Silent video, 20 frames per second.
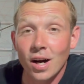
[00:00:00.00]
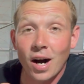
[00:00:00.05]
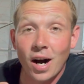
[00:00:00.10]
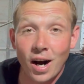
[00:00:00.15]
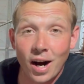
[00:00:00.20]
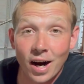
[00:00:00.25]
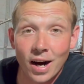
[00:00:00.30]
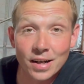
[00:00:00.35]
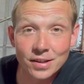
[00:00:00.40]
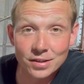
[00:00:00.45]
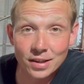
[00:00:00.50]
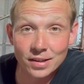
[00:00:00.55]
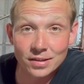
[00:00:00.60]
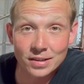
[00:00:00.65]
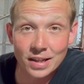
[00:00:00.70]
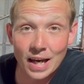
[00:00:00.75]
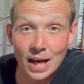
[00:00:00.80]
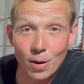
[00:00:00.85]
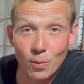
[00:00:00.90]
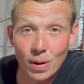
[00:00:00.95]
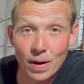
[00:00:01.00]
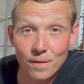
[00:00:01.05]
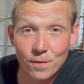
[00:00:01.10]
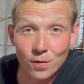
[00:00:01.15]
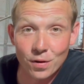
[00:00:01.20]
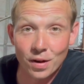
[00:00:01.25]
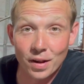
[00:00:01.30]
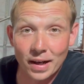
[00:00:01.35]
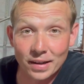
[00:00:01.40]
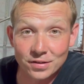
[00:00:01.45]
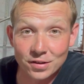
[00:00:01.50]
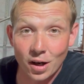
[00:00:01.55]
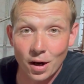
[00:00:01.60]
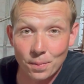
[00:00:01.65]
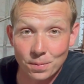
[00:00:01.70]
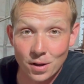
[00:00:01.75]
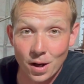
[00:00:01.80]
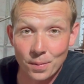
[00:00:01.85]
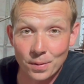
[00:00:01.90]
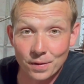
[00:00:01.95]
I just can't wait for the next
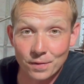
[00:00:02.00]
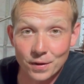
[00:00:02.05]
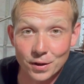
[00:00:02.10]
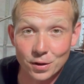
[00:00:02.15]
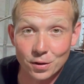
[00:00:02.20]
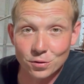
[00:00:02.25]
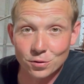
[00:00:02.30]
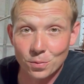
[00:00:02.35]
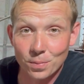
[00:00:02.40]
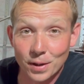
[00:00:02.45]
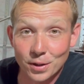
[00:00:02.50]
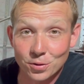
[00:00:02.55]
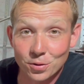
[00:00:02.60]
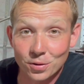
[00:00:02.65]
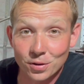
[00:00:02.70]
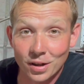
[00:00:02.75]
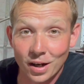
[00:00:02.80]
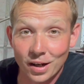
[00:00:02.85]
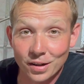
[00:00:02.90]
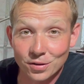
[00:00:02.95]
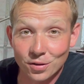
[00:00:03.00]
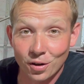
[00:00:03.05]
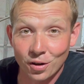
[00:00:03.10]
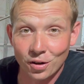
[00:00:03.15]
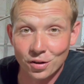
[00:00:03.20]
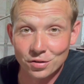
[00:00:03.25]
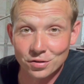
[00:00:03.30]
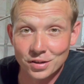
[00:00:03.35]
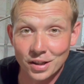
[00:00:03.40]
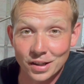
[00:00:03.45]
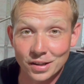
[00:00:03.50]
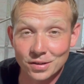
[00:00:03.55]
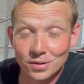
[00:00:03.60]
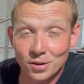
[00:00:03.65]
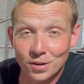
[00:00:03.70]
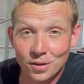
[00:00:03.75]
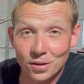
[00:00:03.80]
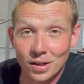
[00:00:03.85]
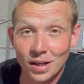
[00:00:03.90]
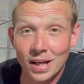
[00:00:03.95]
upcoming videos, so make sure you guys all stay
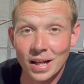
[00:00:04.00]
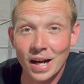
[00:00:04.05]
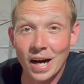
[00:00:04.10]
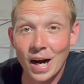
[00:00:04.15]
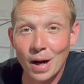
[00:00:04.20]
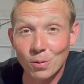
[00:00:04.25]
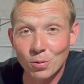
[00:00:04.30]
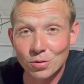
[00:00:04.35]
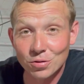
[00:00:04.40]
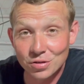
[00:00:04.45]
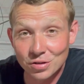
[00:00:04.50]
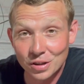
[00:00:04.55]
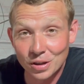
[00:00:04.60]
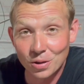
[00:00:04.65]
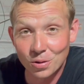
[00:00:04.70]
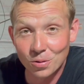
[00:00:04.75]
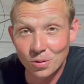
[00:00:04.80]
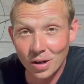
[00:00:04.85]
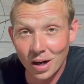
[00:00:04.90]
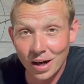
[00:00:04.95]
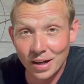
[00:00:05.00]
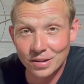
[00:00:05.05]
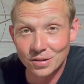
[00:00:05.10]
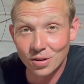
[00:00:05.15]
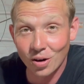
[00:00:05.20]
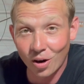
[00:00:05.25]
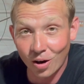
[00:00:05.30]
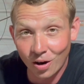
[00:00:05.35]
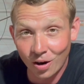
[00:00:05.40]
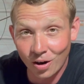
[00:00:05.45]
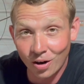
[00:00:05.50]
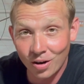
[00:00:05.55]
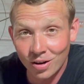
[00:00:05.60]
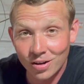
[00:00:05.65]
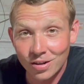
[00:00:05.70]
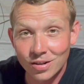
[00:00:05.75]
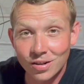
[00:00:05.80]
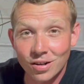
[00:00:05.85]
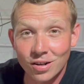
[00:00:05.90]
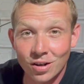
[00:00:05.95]
tuned. And I will see you guys all
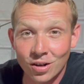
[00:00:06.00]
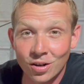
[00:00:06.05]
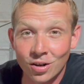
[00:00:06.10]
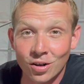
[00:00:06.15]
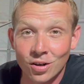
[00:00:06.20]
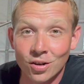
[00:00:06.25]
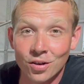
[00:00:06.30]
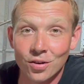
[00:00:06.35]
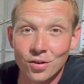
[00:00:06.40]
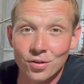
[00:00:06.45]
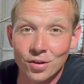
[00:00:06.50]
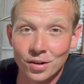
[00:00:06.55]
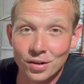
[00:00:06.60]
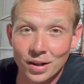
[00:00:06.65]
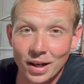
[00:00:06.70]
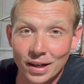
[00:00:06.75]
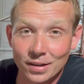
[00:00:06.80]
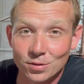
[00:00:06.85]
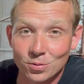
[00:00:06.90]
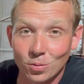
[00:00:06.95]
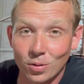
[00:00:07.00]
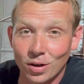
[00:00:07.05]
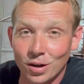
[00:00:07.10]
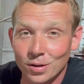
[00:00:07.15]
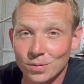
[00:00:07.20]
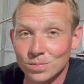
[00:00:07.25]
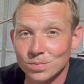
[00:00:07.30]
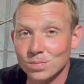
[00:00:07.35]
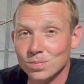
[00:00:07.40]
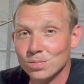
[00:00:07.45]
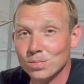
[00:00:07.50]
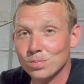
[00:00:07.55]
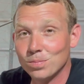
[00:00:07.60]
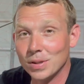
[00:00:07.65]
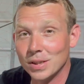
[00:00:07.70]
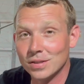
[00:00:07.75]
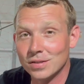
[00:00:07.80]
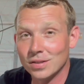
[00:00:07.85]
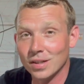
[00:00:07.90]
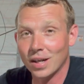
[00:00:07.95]
on the next one.
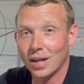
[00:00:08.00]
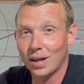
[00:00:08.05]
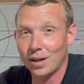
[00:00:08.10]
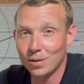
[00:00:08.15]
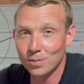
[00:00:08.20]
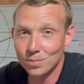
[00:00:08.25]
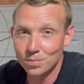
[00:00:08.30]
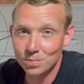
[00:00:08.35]
Peace out.